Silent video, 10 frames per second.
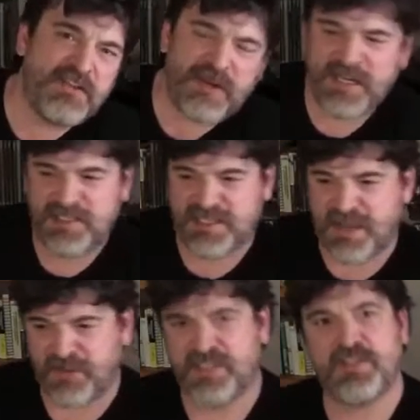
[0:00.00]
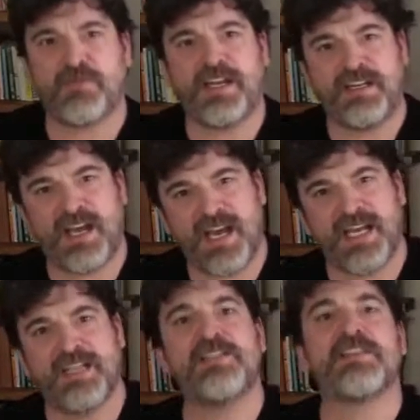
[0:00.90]
You write in 7s, you write in
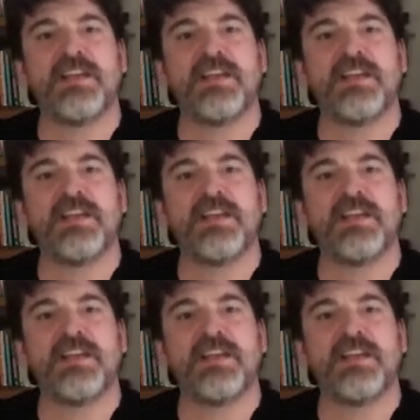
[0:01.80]
9s."